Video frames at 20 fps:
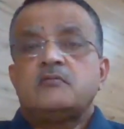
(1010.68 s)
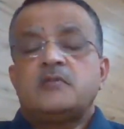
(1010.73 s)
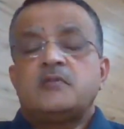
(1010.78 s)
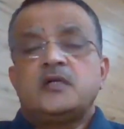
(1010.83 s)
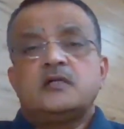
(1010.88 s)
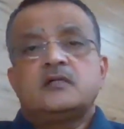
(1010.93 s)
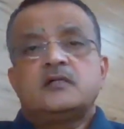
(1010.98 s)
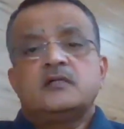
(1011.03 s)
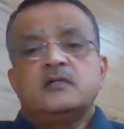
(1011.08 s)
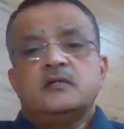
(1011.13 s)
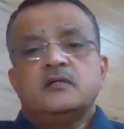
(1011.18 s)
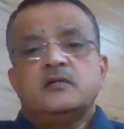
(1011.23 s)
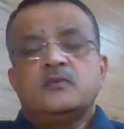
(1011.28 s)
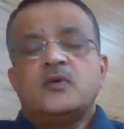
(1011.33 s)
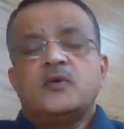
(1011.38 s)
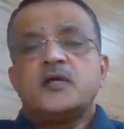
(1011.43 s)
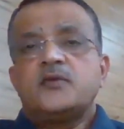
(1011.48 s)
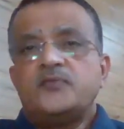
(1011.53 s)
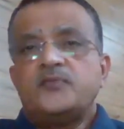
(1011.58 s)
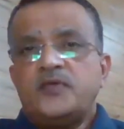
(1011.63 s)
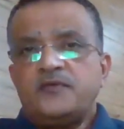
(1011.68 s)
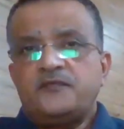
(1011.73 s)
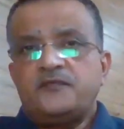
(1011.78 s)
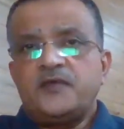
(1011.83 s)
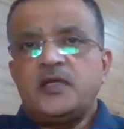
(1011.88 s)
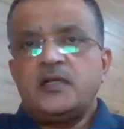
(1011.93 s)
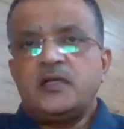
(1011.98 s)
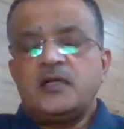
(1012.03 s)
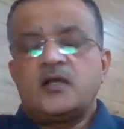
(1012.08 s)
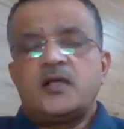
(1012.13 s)
But what we
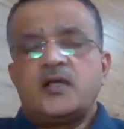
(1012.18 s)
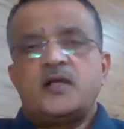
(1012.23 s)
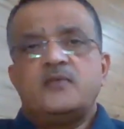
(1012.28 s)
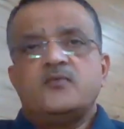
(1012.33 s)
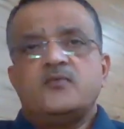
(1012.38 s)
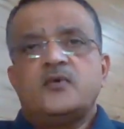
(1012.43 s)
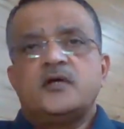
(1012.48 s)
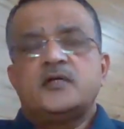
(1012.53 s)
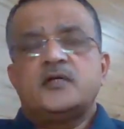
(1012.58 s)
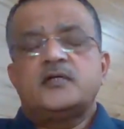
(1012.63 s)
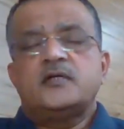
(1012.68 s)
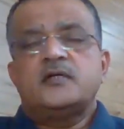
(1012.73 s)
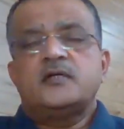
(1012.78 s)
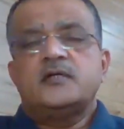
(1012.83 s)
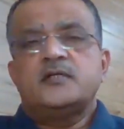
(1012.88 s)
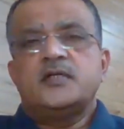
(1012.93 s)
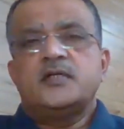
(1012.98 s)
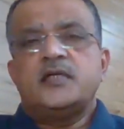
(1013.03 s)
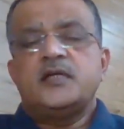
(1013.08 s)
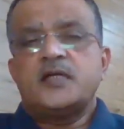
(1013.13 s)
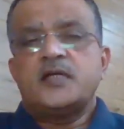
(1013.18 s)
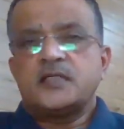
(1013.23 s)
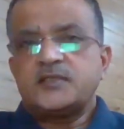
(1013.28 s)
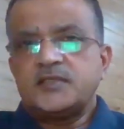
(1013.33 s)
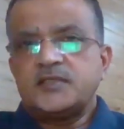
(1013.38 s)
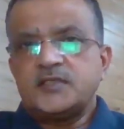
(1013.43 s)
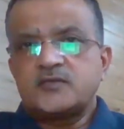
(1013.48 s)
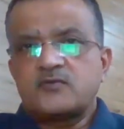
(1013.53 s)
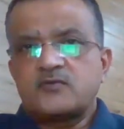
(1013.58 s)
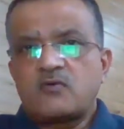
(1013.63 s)
feel and what the
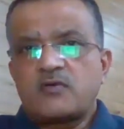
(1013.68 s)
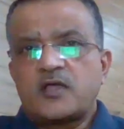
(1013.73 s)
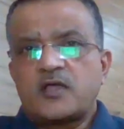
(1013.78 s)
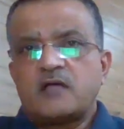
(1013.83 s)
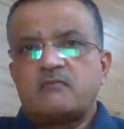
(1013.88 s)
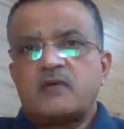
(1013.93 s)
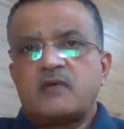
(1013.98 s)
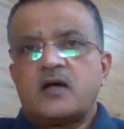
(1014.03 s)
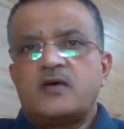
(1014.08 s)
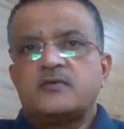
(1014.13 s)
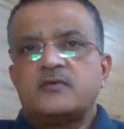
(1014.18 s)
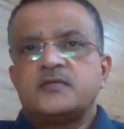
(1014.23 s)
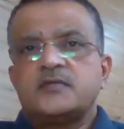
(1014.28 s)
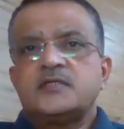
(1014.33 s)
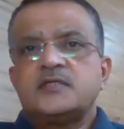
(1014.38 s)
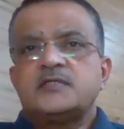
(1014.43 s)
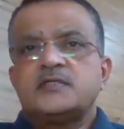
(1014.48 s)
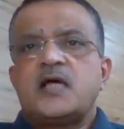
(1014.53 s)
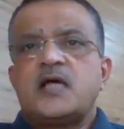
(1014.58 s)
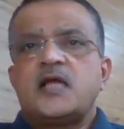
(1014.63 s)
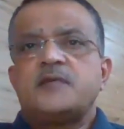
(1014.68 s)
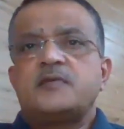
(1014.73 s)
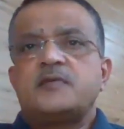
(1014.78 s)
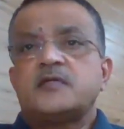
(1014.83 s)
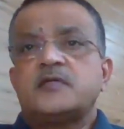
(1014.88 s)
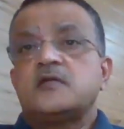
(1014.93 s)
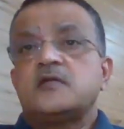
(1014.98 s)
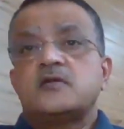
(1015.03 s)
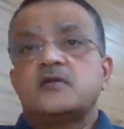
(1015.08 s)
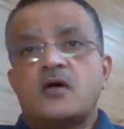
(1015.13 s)
industry is talking about is that,
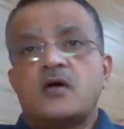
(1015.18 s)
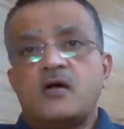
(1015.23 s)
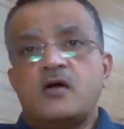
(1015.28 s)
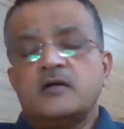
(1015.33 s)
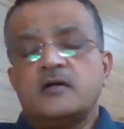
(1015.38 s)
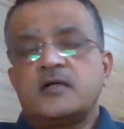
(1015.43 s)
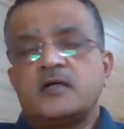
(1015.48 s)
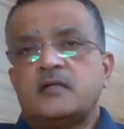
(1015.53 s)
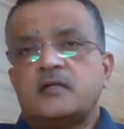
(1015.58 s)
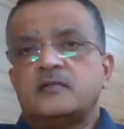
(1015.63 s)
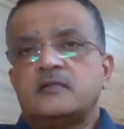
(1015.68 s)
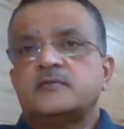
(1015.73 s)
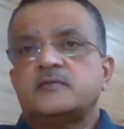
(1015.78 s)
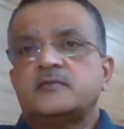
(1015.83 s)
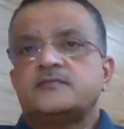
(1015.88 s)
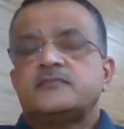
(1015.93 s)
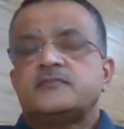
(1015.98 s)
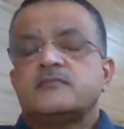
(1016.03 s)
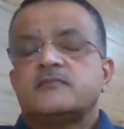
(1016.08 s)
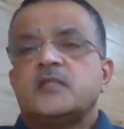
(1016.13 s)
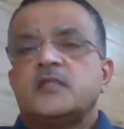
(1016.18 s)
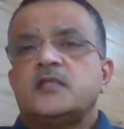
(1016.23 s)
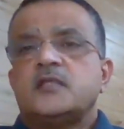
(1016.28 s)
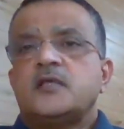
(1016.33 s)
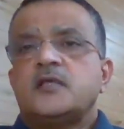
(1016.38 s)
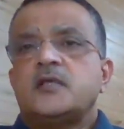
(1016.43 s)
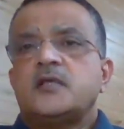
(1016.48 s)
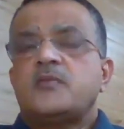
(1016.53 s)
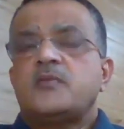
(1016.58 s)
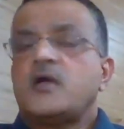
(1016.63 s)
but in long run,
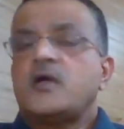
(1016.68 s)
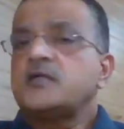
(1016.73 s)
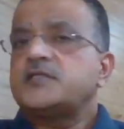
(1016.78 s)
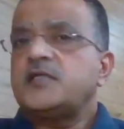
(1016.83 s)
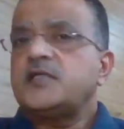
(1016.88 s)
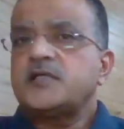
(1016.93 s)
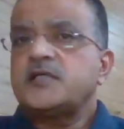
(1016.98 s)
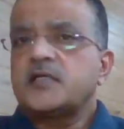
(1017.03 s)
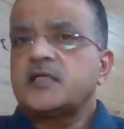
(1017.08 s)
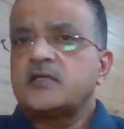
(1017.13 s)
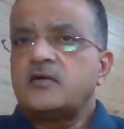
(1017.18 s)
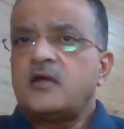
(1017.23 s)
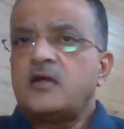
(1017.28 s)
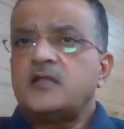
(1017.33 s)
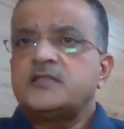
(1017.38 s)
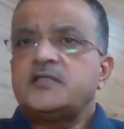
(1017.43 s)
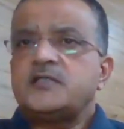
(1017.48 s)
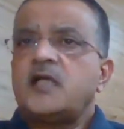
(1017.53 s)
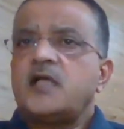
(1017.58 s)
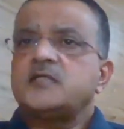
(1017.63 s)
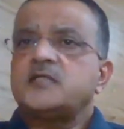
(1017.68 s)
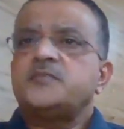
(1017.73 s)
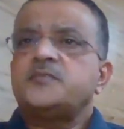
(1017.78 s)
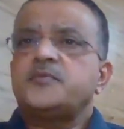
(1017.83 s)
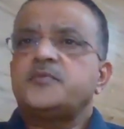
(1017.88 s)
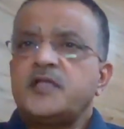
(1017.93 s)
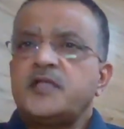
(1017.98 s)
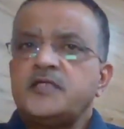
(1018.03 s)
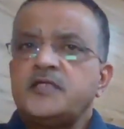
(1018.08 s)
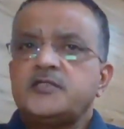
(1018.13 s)
the blockchain technology has the
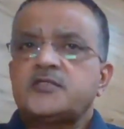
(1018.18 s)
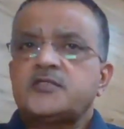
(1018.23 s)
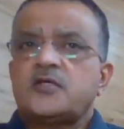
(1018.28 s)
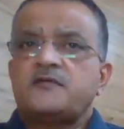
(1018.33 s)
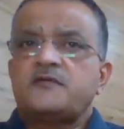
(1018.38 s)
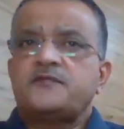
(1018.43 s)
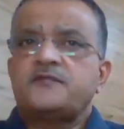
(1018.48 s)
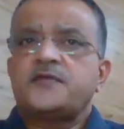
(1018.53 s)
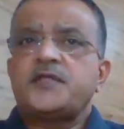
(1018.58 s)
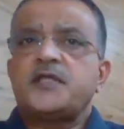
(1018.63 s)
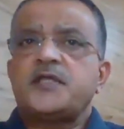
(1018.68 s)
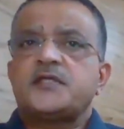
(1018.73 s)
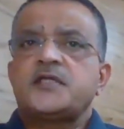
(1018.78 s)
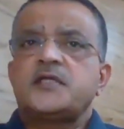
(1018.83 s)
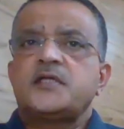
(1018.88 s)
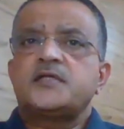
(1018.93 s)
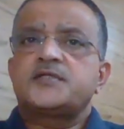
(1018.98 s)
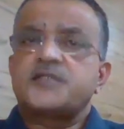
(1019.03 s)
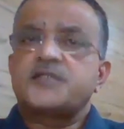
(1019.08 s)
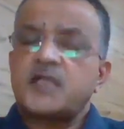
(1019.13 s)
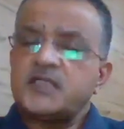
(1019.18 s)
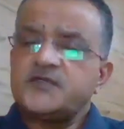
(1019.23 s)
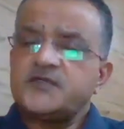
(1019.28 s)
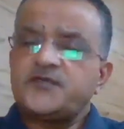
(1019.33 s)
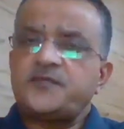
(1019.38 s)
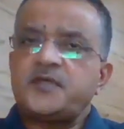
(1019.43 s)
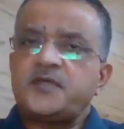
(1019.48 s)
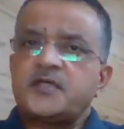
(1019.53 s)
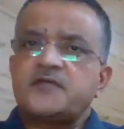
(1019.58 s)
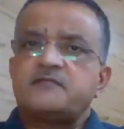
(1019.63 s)
potential of creating
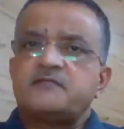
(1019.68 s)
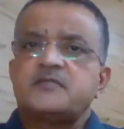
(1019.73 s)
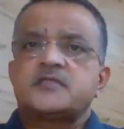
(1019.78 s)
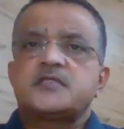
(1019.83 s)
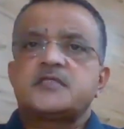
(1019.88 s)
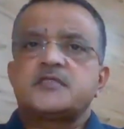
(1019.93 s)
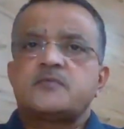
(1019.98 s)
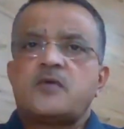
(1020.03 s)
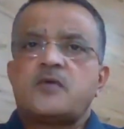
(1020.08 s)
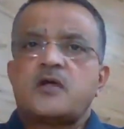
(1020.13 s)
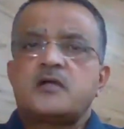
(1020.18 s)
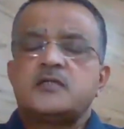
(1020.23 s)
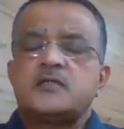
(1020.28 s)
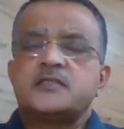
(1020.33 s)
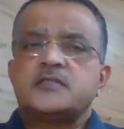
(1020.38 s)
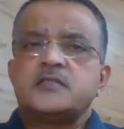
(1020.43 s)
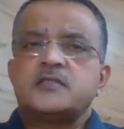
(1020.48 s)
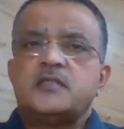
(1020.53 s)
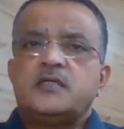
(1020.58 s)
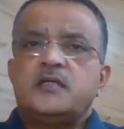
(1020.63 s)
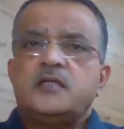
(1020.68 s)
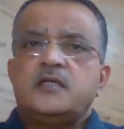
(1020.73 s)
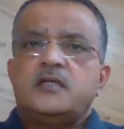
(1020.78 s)
transformative business models.